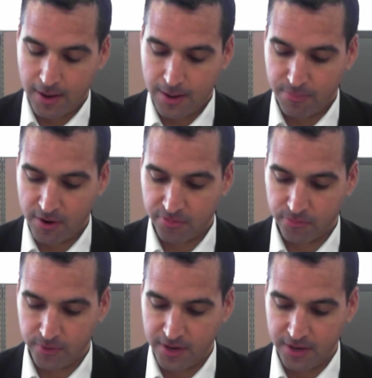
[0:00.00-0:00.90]
uh, part
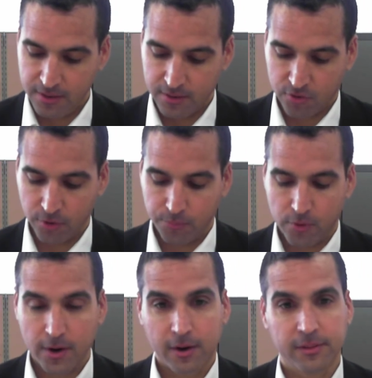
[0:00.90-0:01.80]
three, group
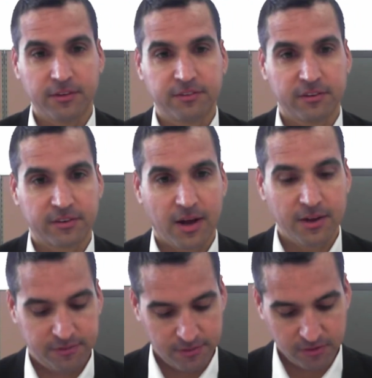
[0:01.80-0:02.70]
work, let's
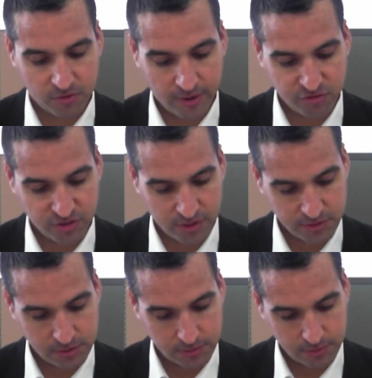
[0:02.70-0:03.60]
discuss these
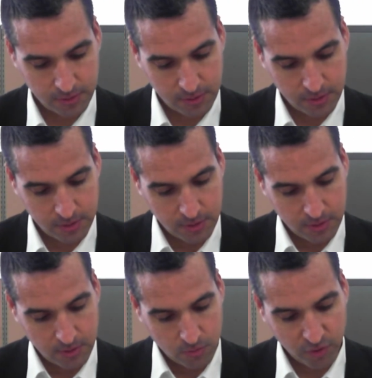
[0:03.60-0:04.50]
questions.
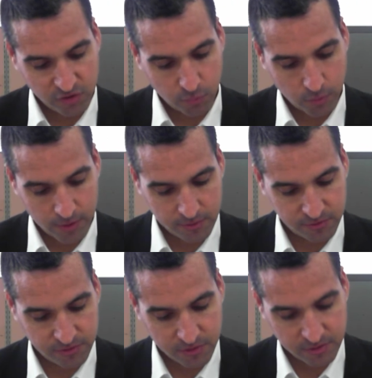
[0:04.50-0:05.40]
Which
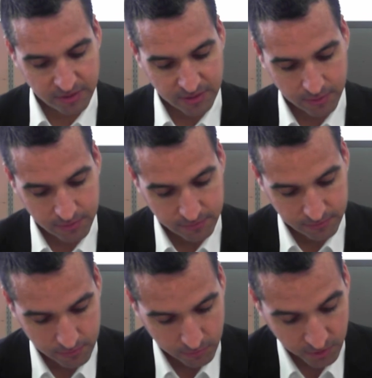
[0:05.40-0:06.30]
words do you think?
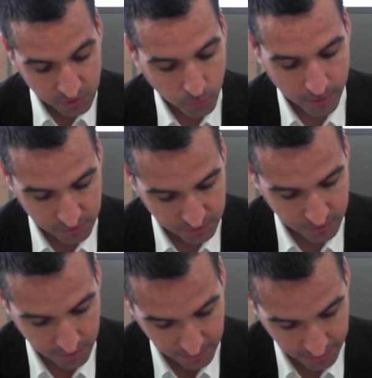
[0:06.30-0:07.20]
Which words do
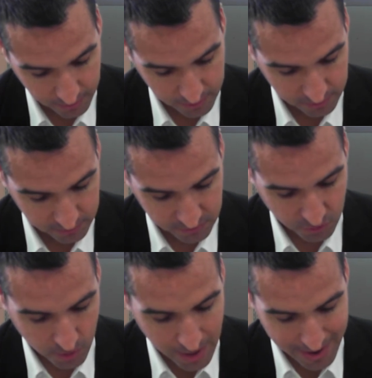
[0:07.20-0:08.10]
you think
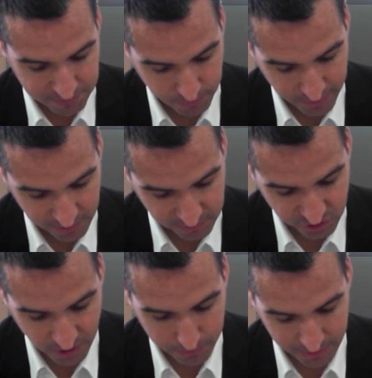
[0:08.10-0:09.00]
describe base
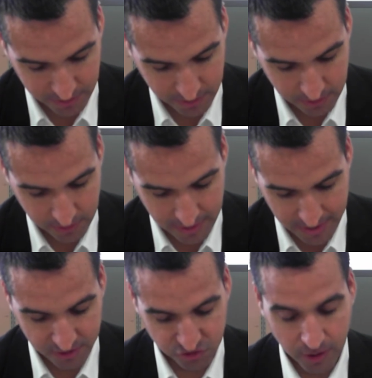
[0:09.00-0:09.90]
jumping
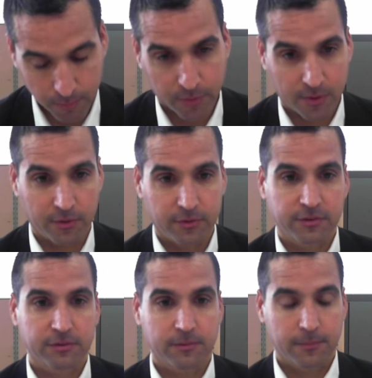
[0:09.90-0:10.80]
and
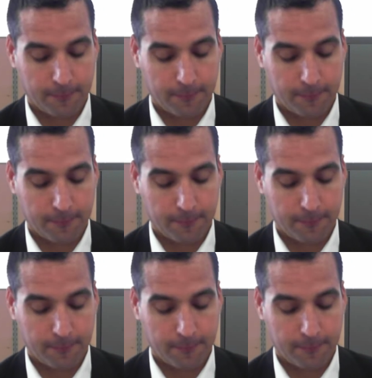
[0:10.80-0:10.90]
jumpers?